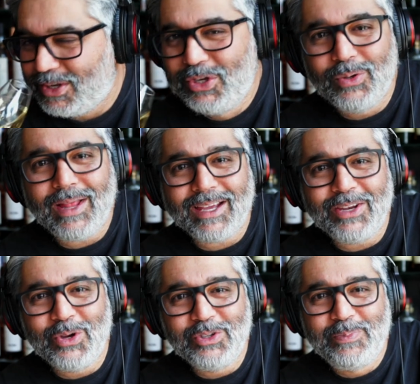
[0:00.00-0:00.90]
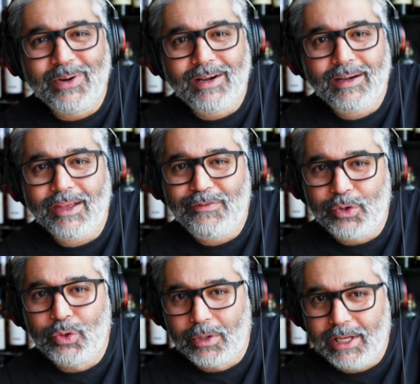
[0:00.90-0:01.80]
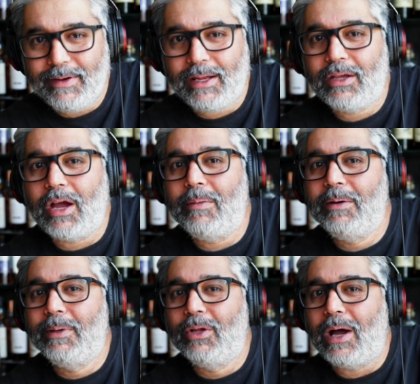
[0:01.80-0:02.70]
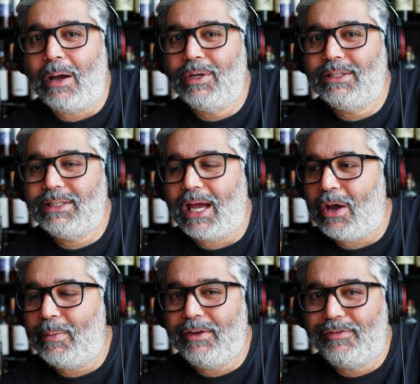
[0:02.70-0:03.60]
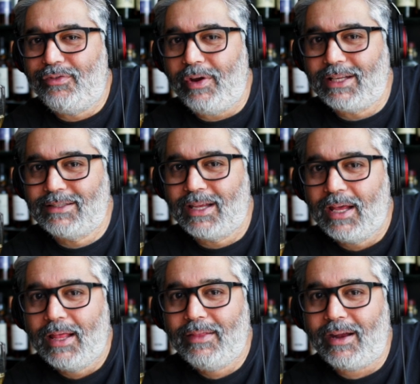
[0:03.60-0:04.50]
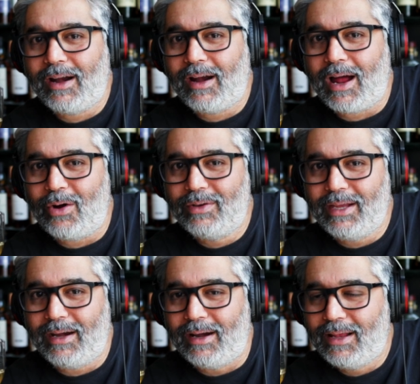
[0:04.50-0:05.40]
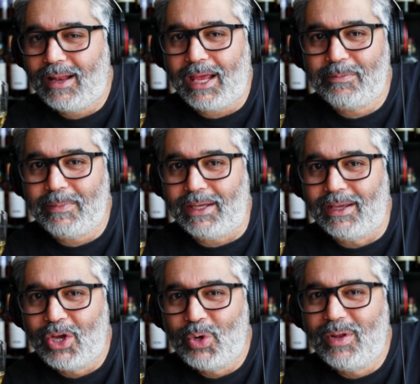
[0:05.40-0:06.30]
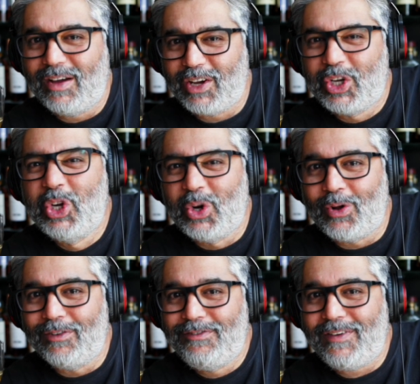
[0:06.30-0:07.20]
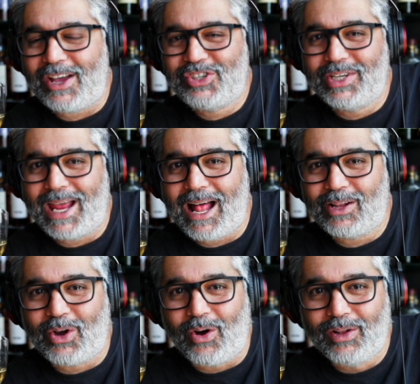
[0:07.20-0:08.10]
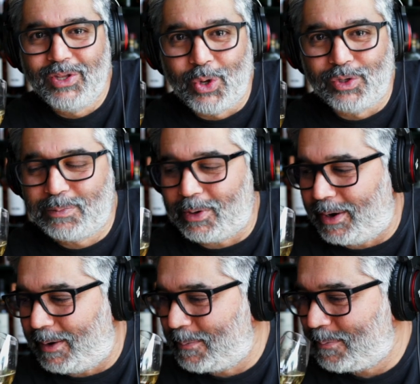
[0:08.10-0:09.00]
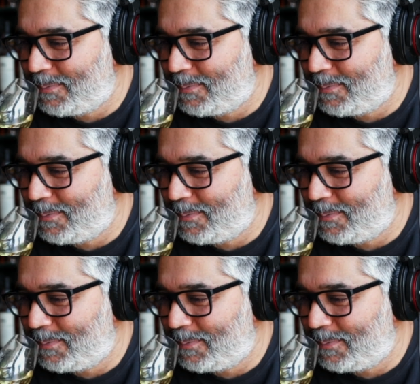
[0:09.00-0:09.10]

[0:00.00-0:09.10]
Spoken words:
Do you like a nose burn? If you do, leave it in the comment below. I wanna see how many freaks there are out there like me who love a good old-fashioned alcohol nose burn.